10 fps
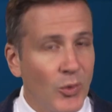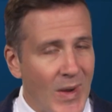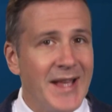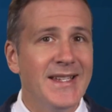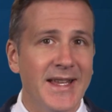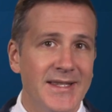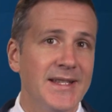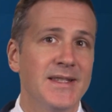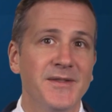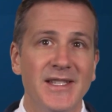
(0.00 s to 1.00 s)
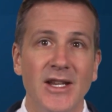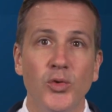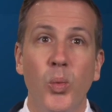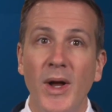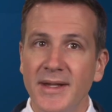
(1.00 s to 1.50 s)
The rising incidence of
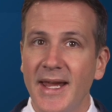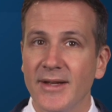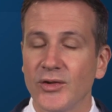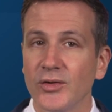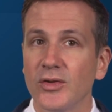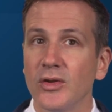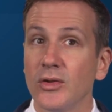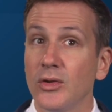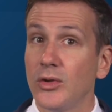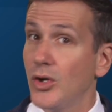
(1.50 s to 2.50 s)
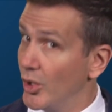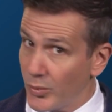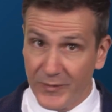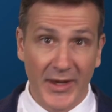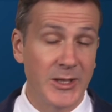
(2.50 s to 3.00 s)
stage 1 cancers could
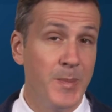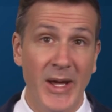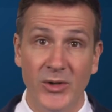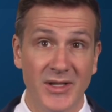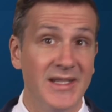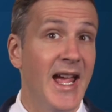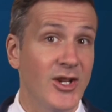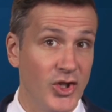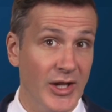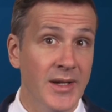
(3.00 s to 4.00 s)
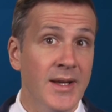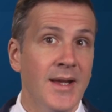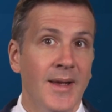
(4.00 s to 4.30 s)
reflect better detection,